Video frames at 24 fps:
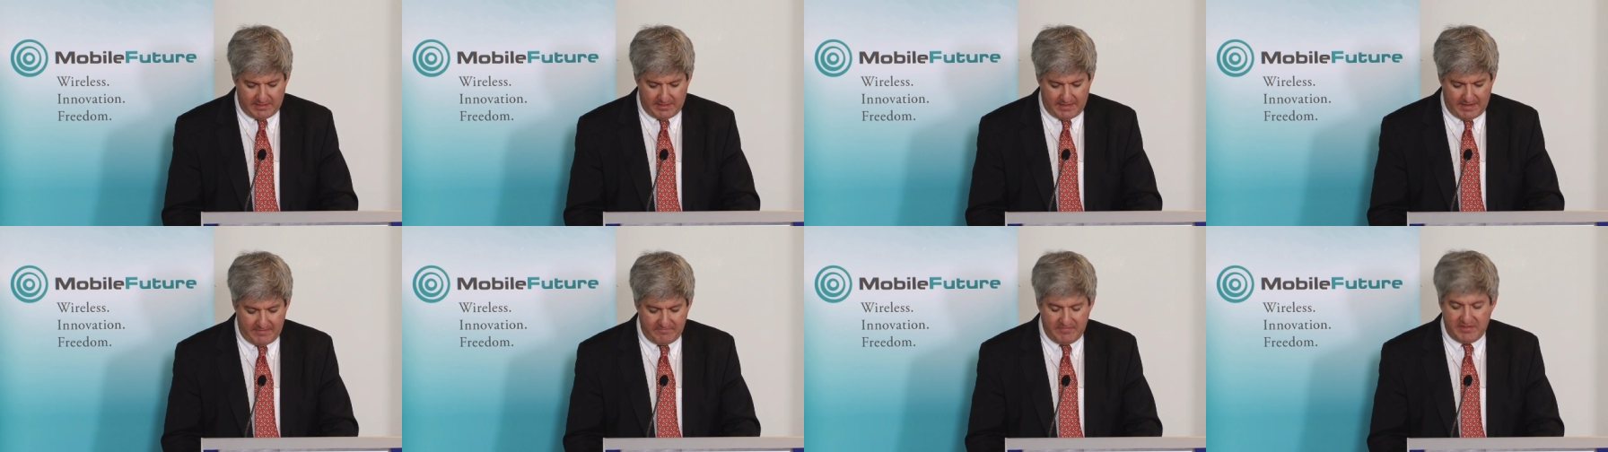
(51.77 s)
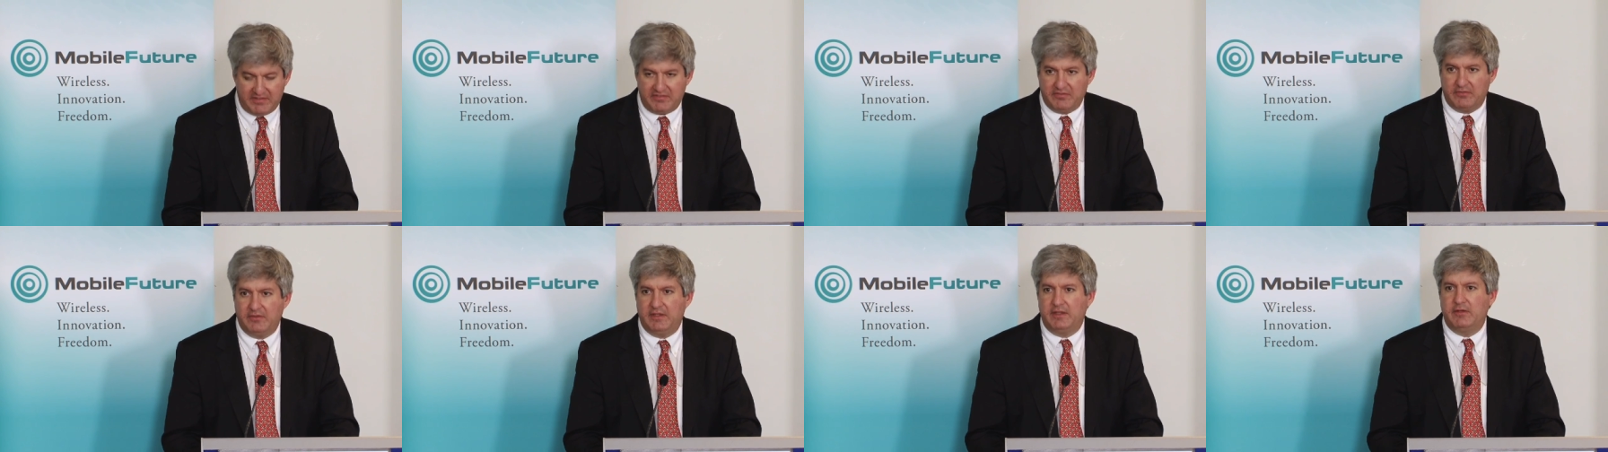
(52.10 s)

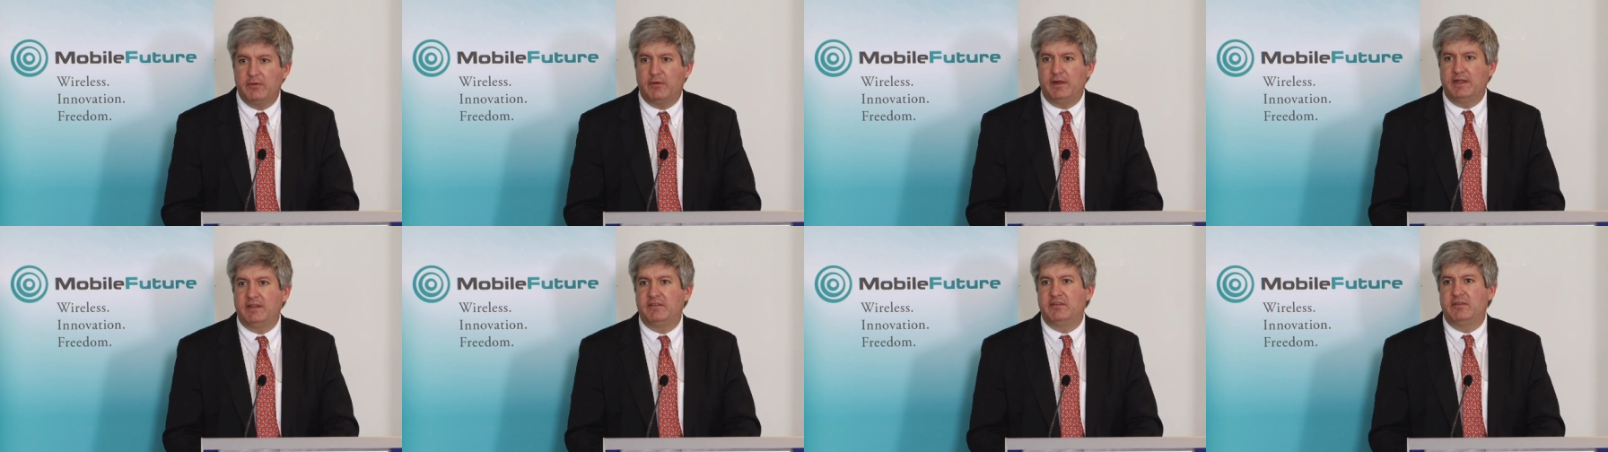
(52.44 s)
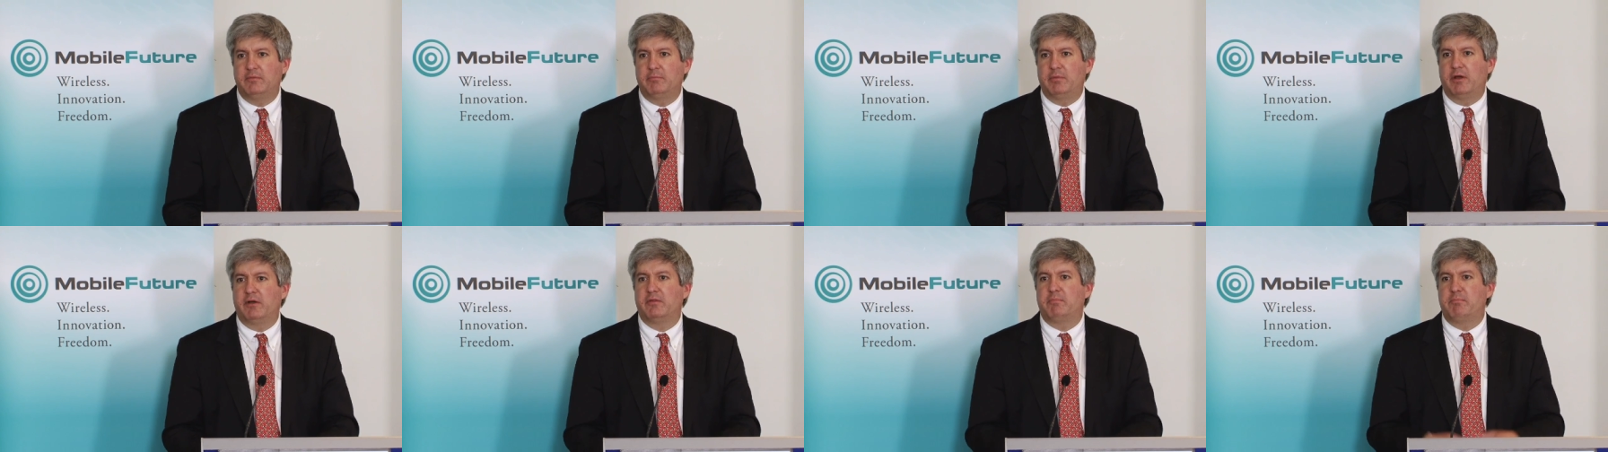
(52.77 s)
obviously going
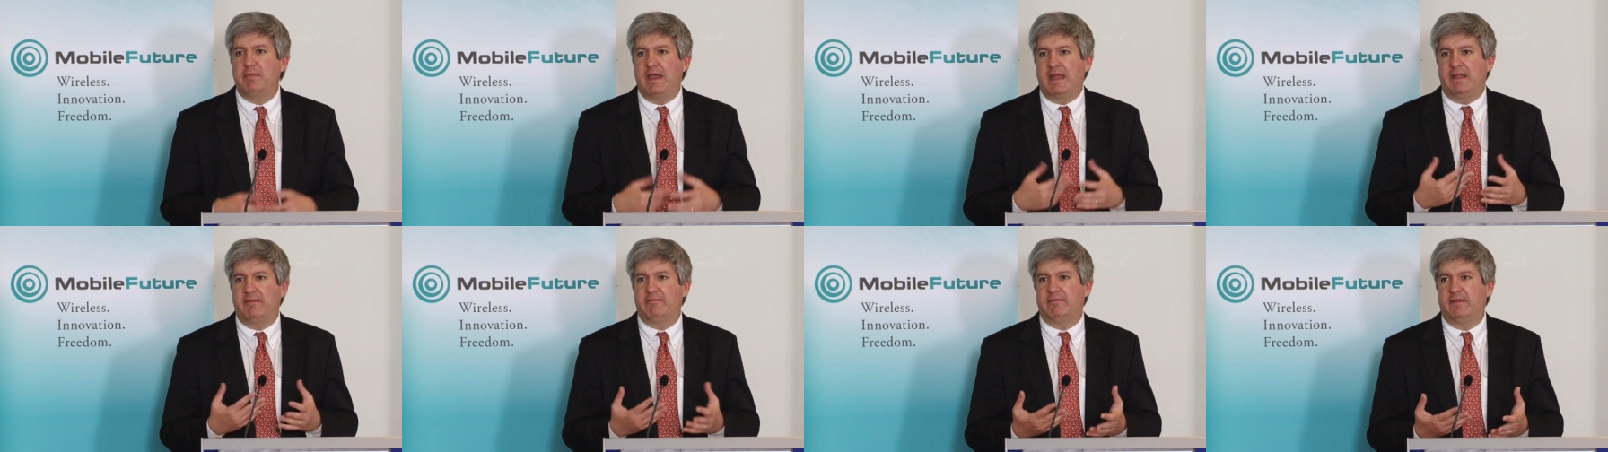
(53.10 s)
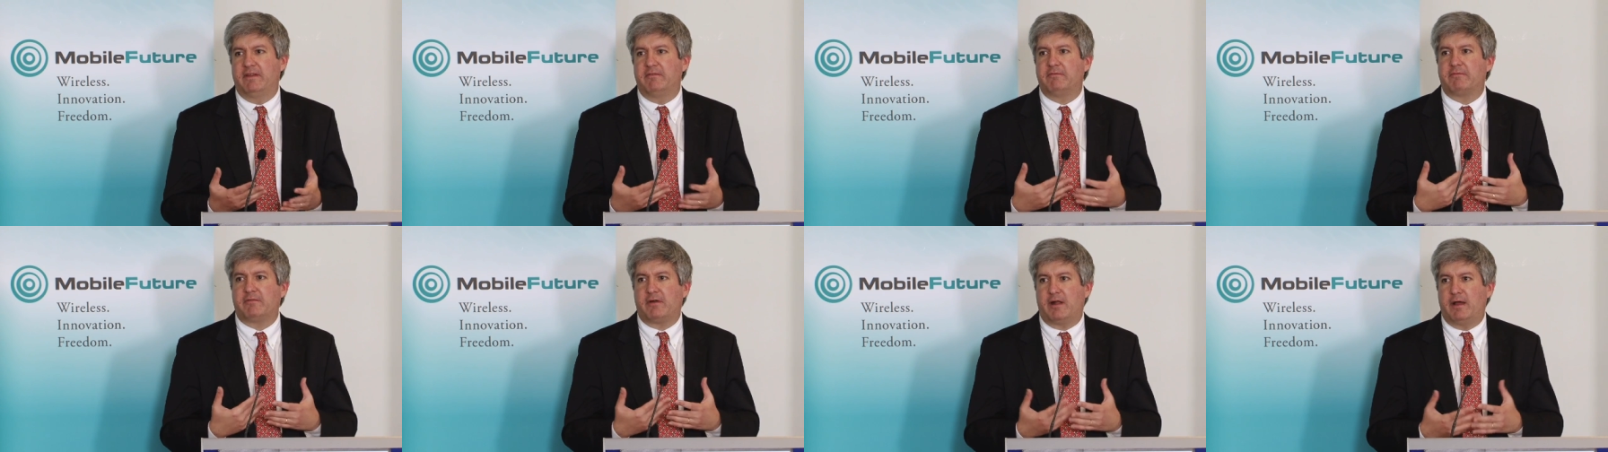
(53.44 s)
to both
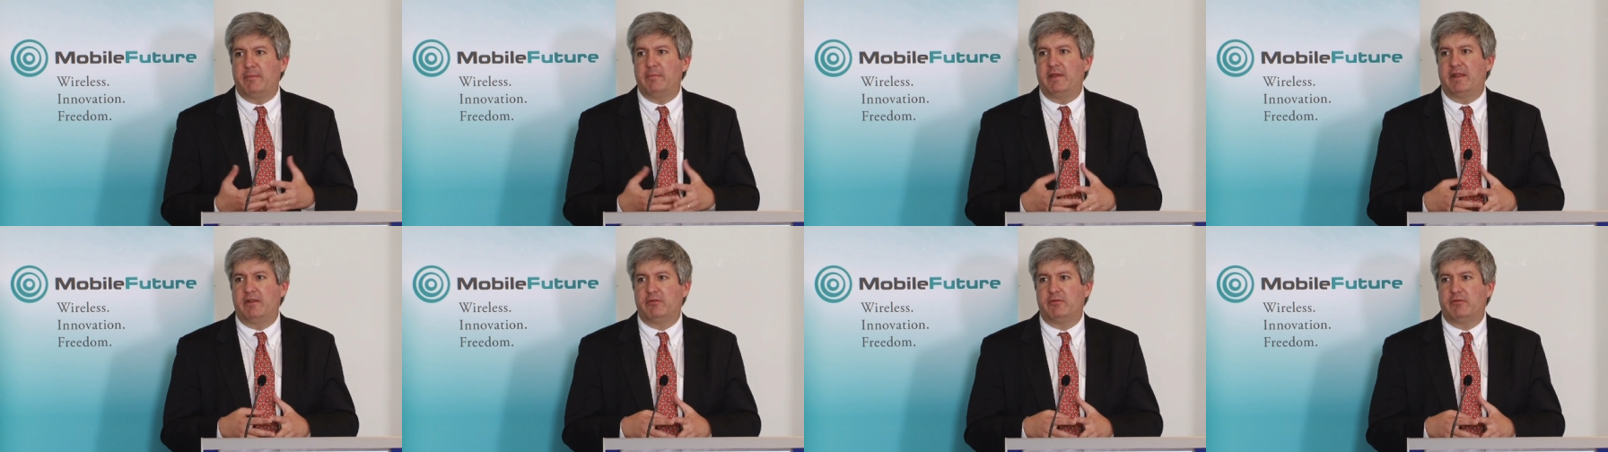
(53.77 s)
benefit from